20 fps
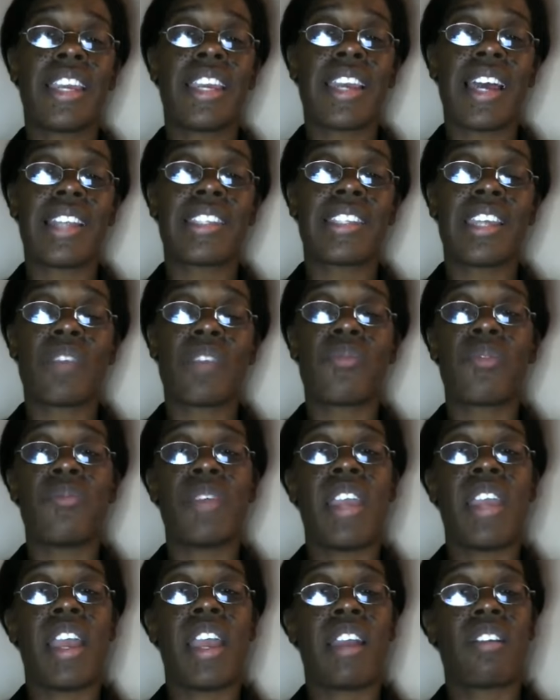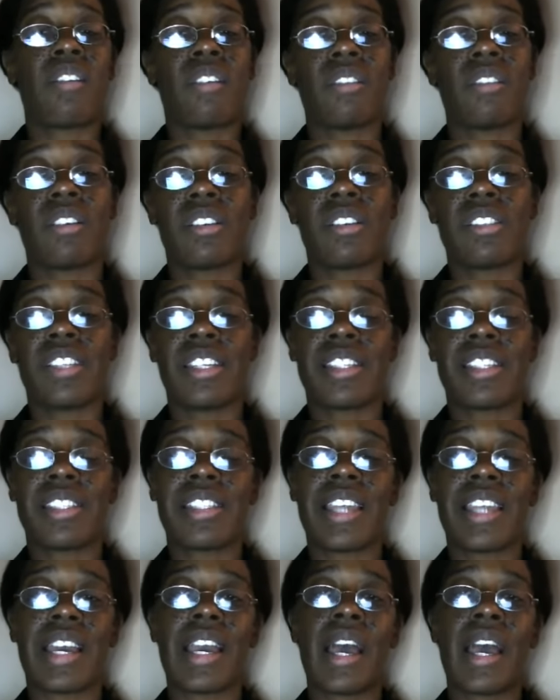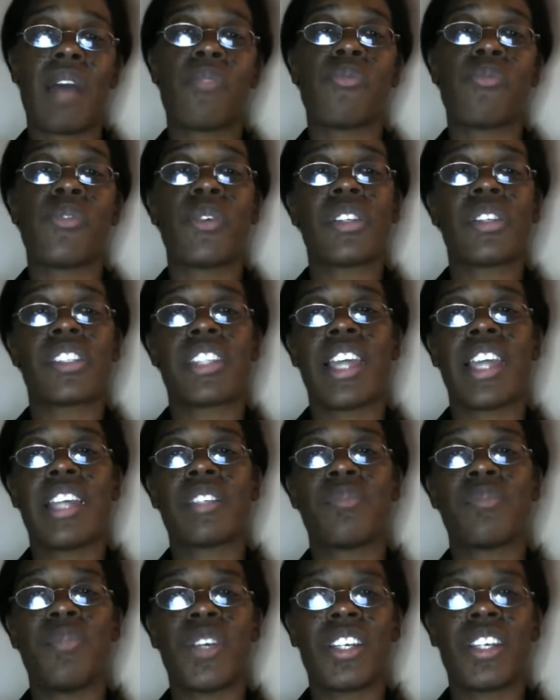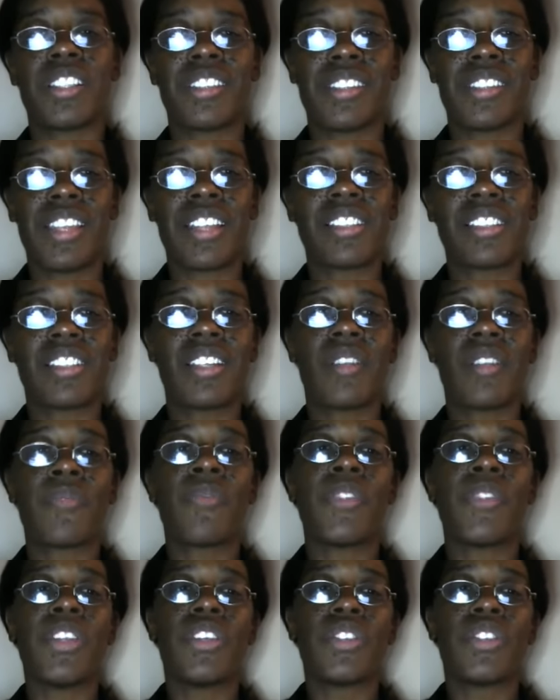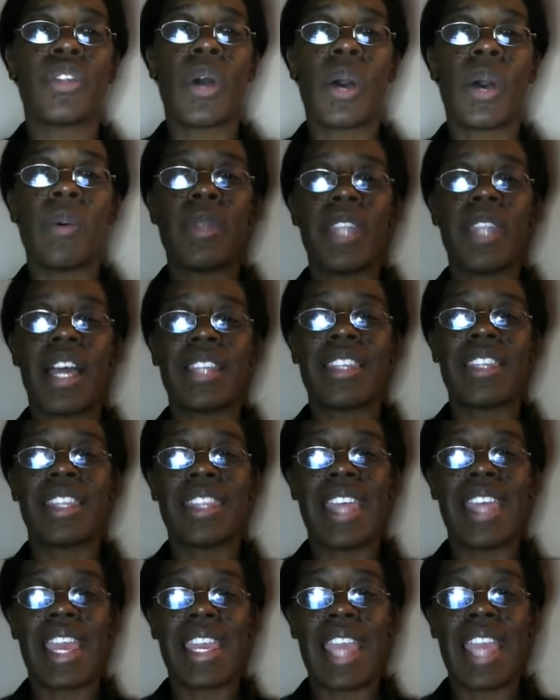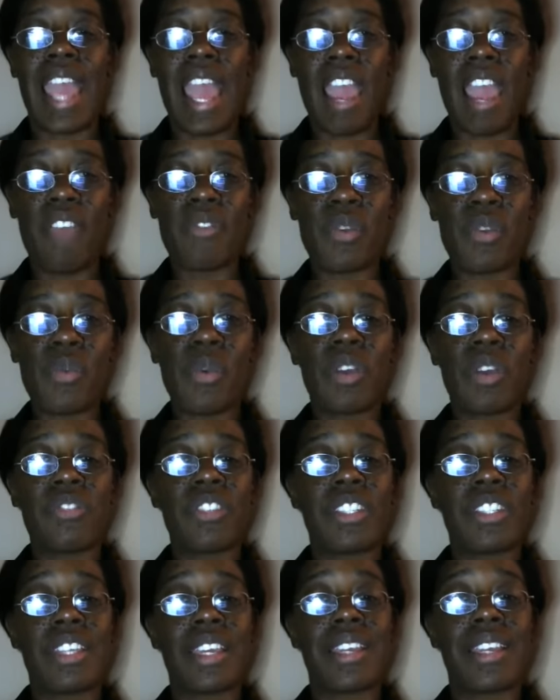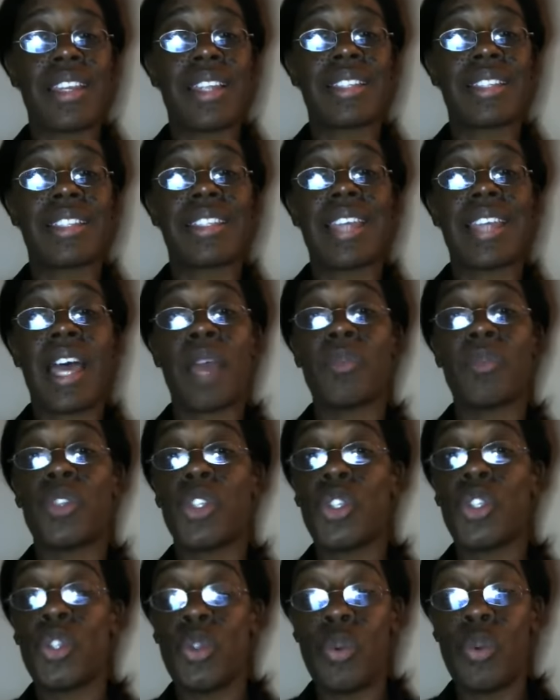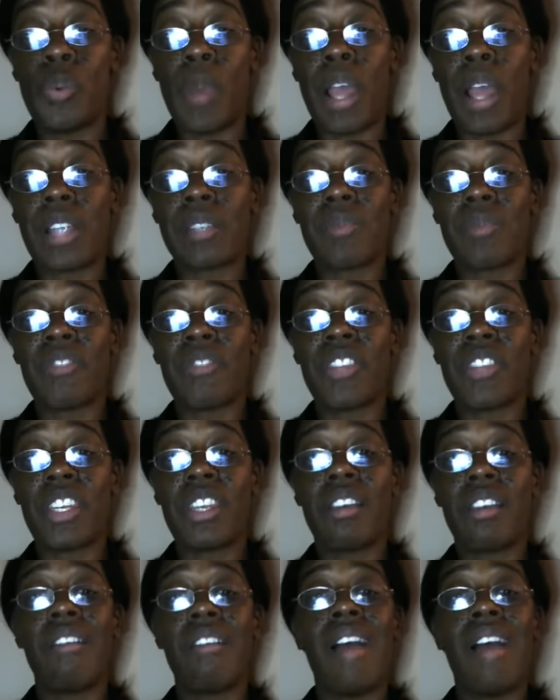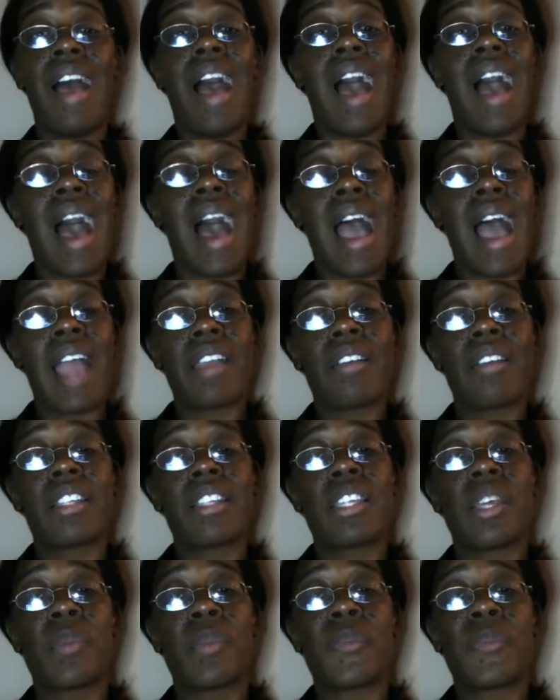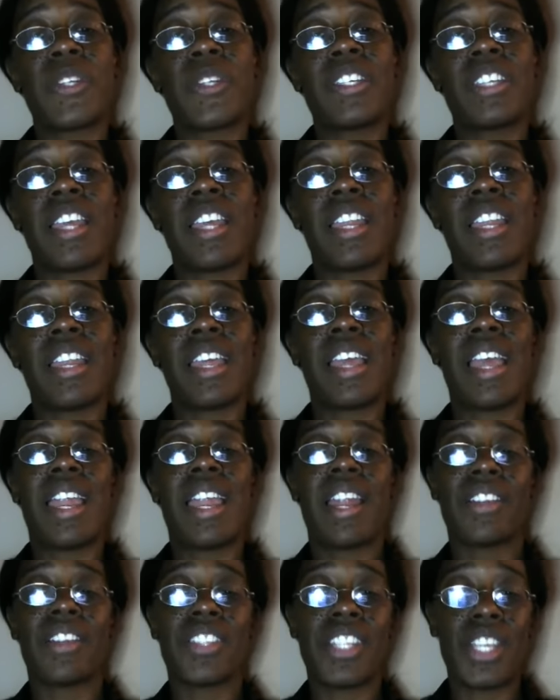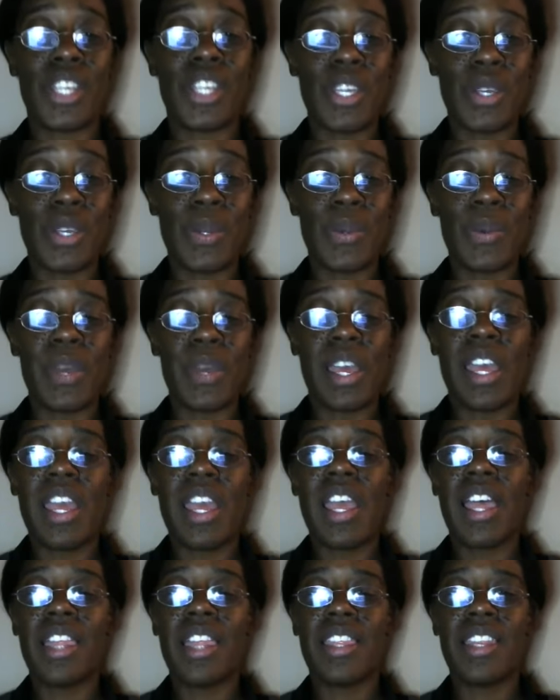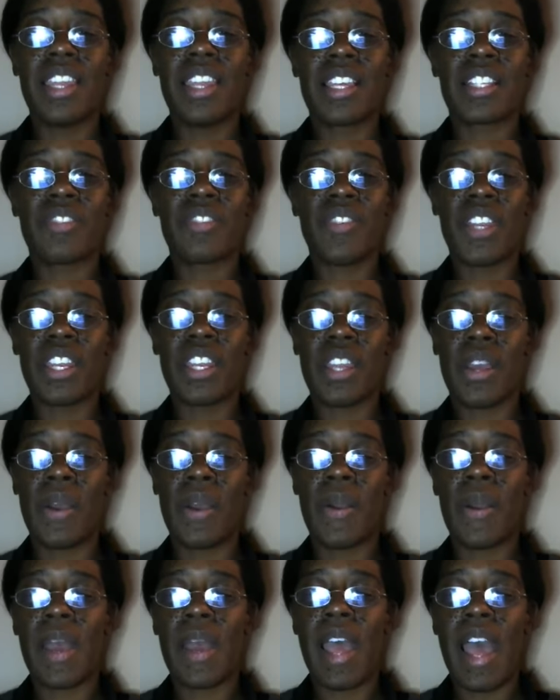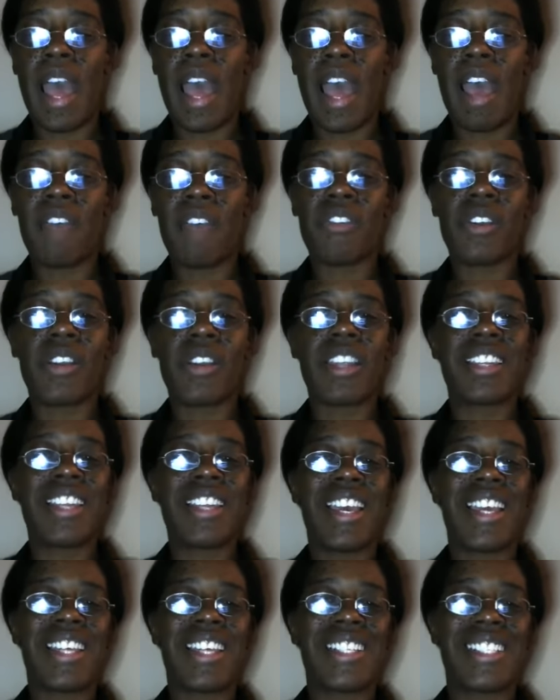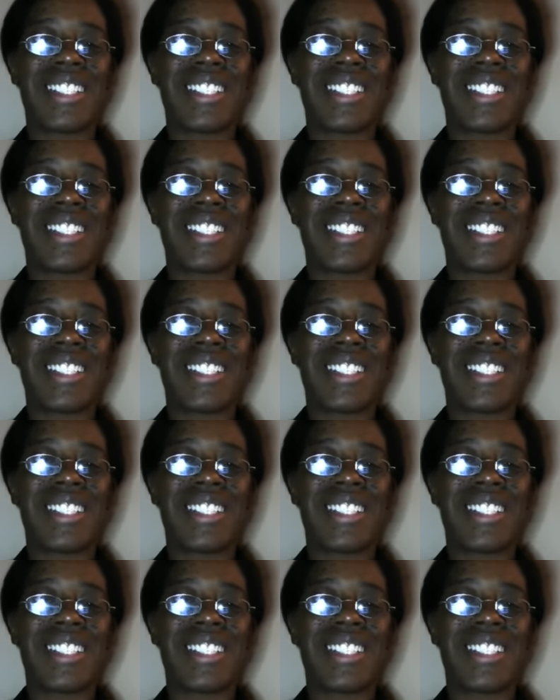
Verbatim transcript: contact with me at carlarjenkins.com forward slash book a session. So I would like to thank everyone for taking out the time to watch my video. I greatly appreciate it, and I'll see you in the next video. Have a great day.